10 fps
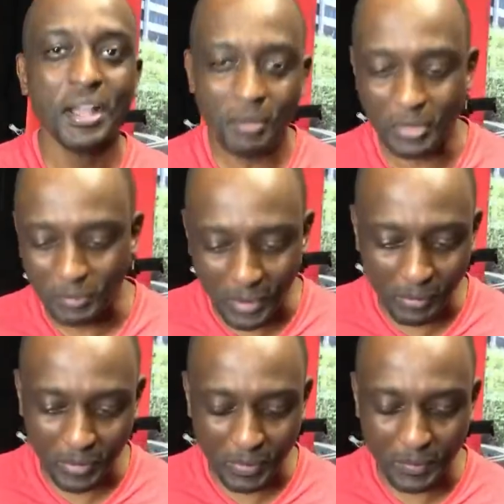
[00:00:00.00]
But the problem
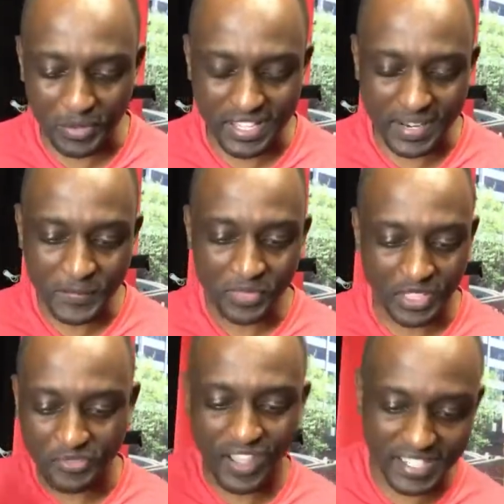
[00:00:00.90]
with people is that they
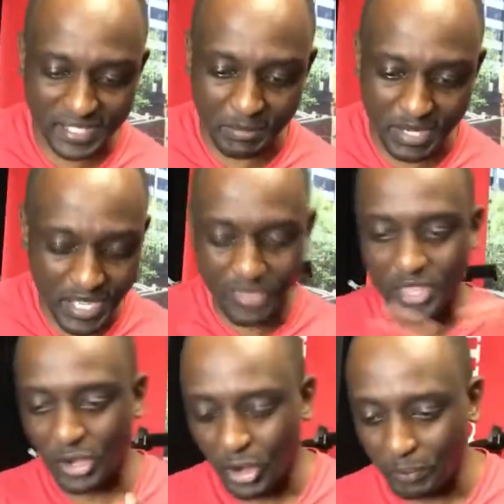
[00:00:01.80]
find somebody,
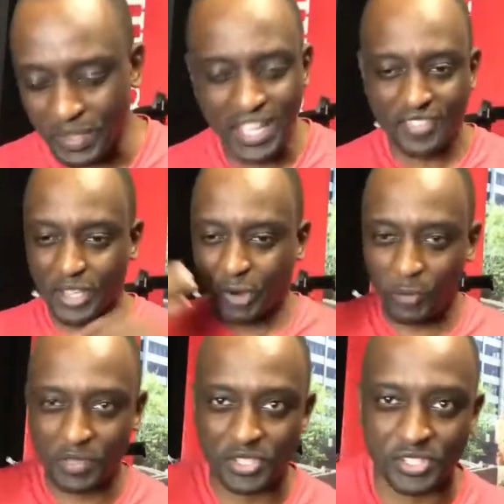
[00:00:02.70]
they copy
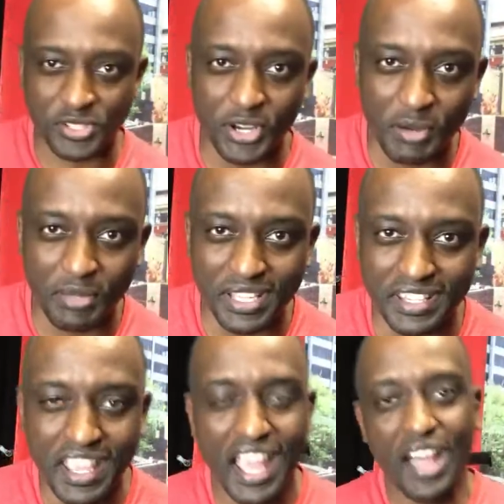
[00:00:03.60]
the
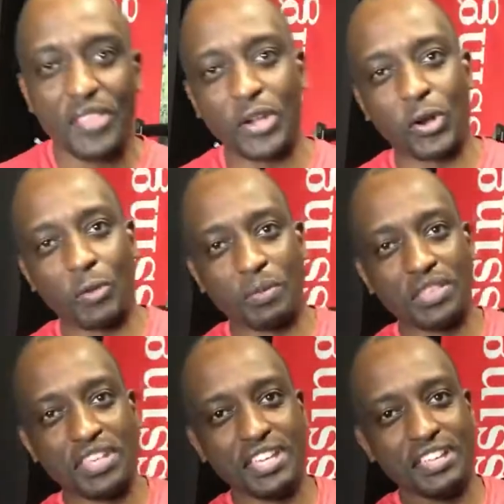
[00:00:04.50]
sermon, they copy
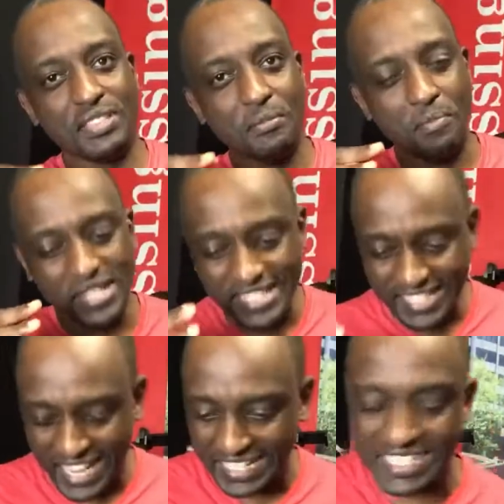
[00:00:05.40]
the business
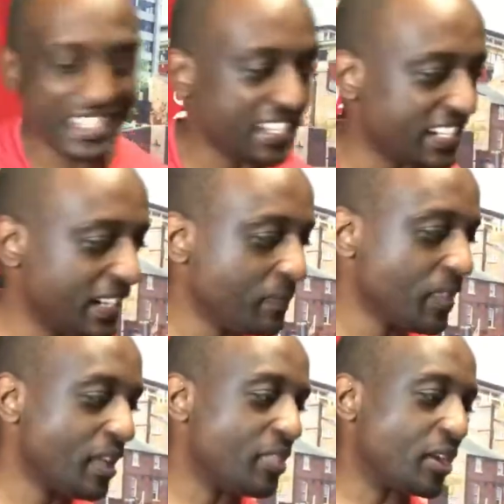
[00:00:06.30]
idea,
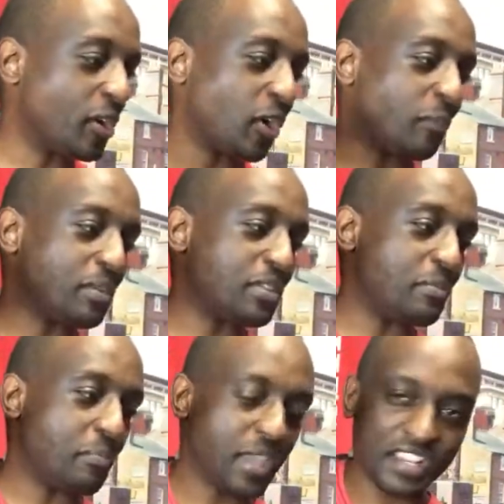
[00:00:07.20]
they copy the
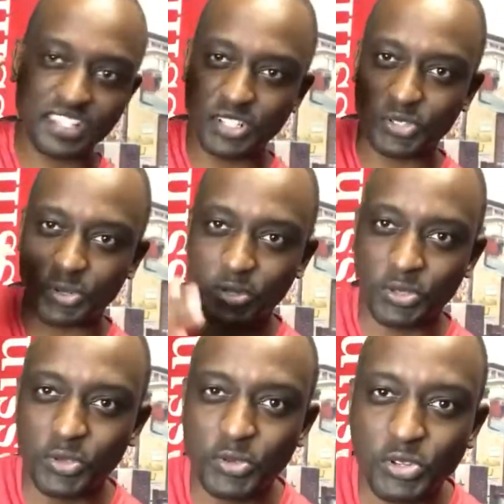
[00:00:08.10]
pictures on
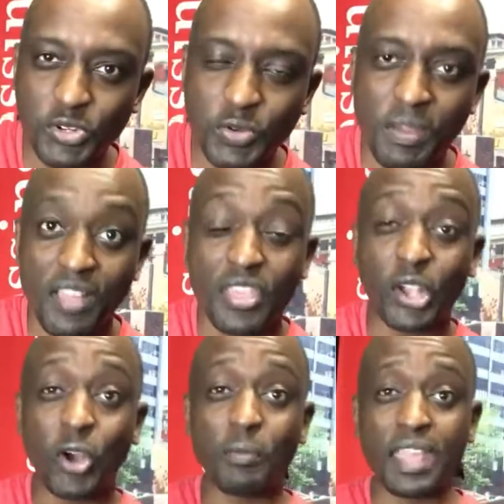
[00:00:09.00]
YouTube, they
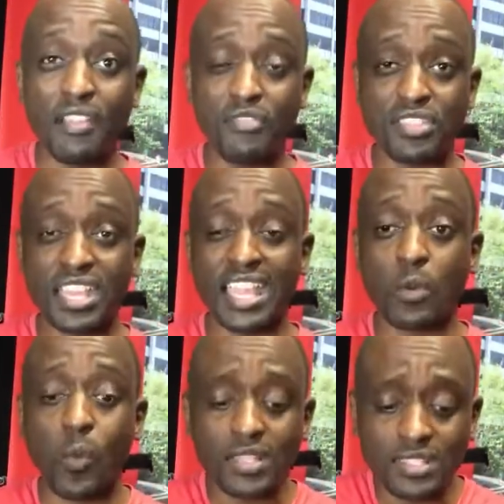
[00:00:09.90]
copy everything. And
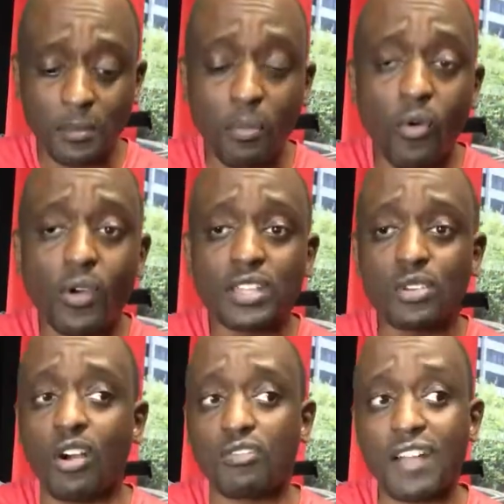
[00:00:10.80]
what's the point
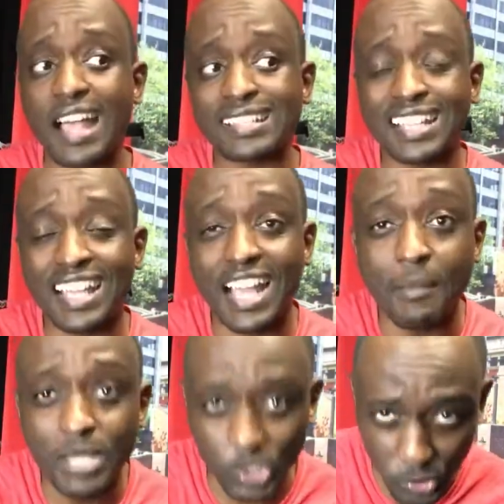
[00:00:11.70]
of us
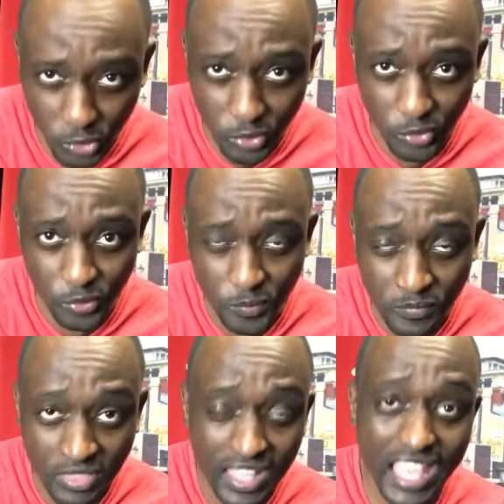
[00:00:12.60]
coming to you
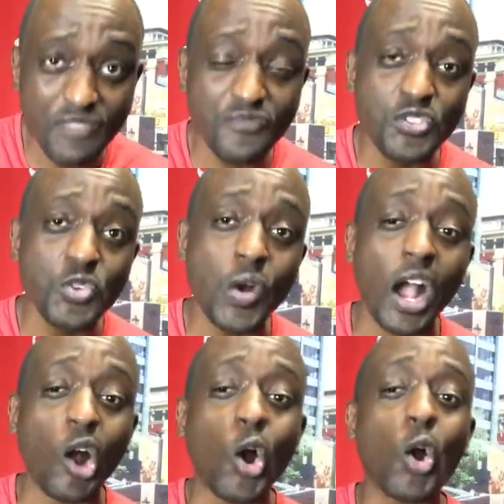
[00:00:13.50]
if you
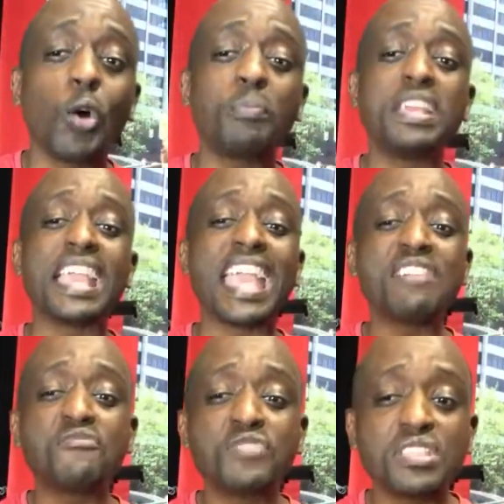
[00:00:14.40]
are copying
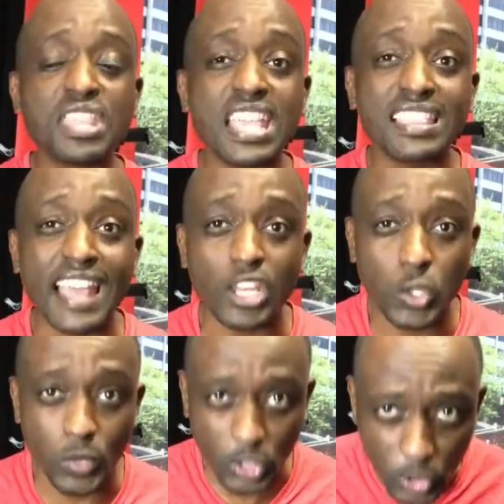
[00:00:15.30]
everything that
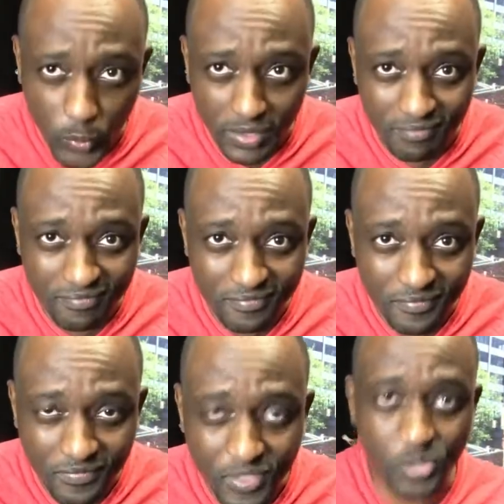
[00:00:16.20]
you are doing?
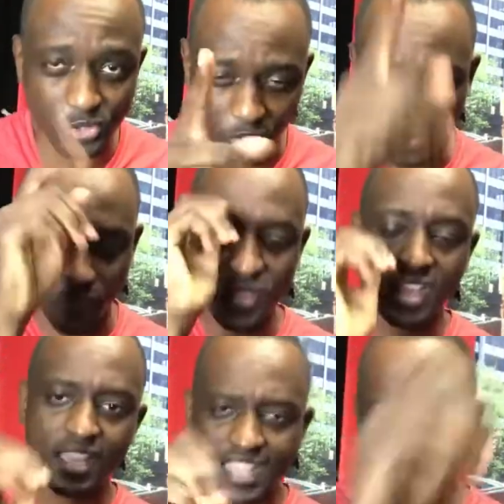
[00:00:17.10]
So
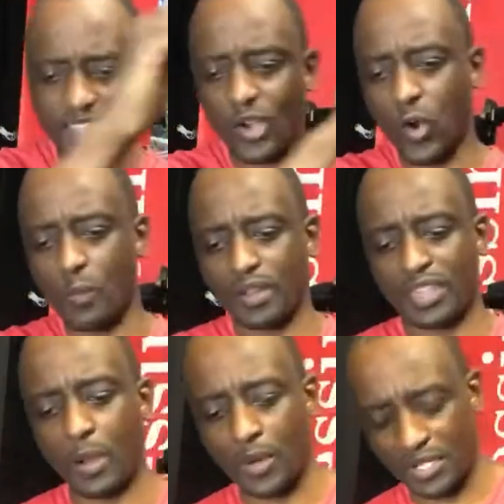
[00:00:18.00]
here's the homework that
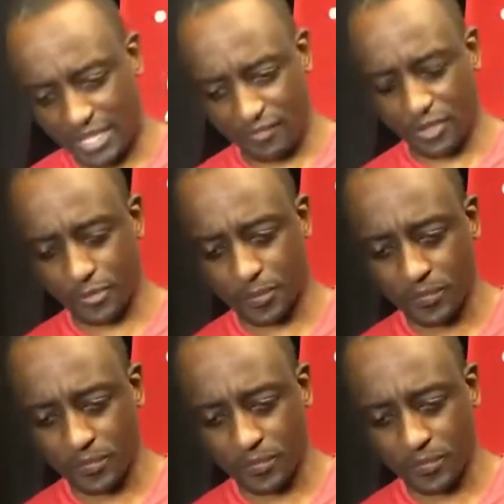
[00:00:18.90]
I want to give you.